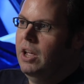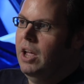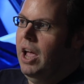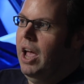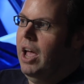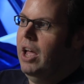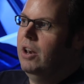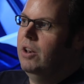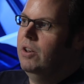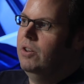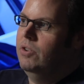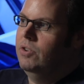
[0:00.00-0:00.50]

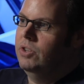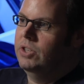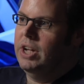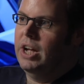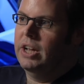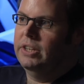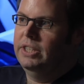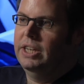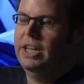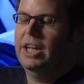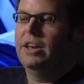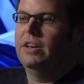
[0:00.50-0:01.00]
and you
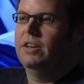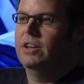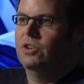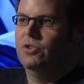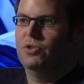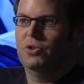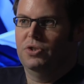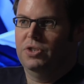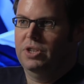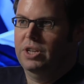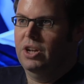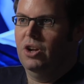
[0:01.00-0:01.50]
start to get
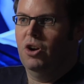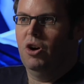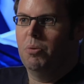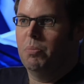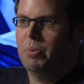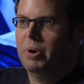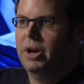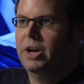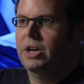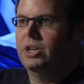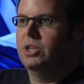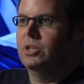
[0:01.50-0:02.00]
interesting
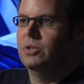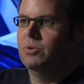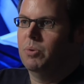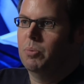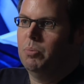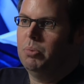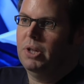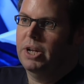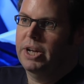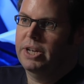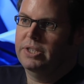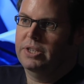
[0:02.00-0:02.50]
combinations
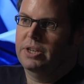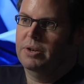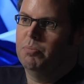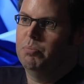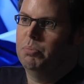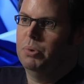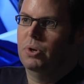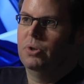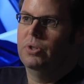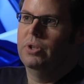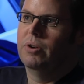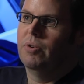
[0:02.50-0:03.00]
when players can
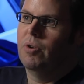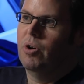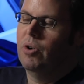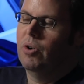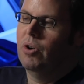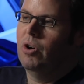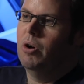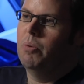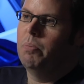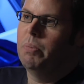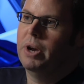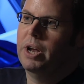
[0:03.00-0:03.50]
build their own
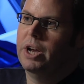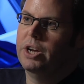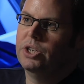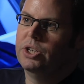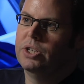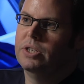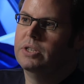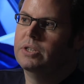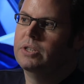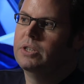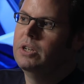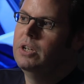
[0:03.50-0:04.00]

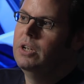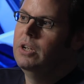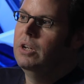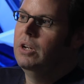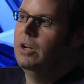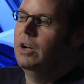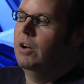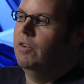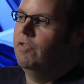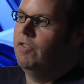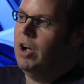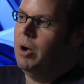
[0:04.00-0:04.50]
combinations
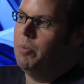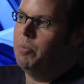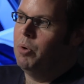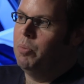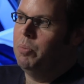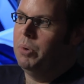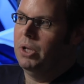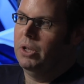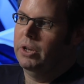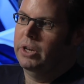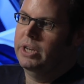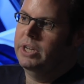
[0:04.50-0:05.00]
of armor
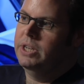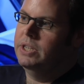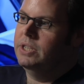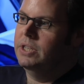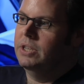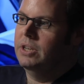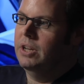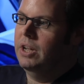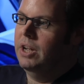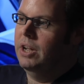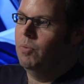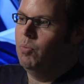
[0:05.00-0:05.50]
abilities
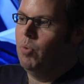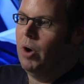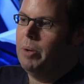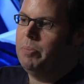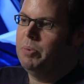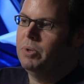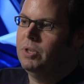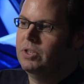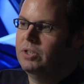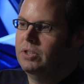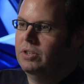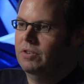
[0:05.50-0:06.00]
and
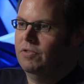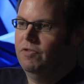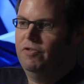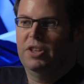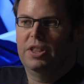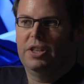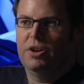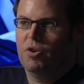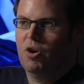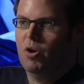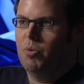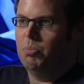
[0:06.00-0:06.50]
weapons to
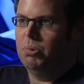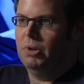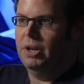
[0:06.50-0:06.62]
fit their own